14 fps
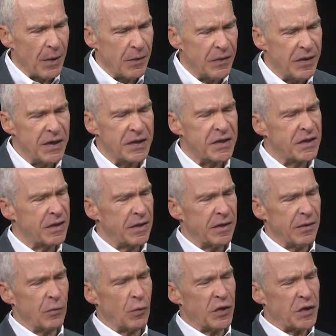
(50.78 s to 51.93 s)
this
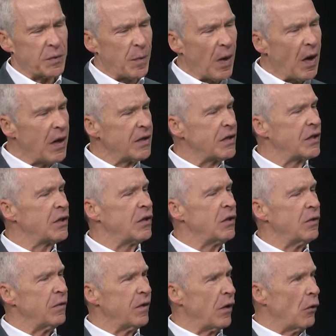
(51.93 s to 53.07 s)
response
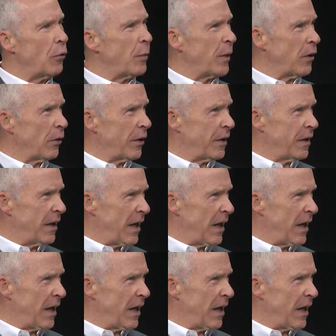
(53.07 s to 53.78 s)
to the opioid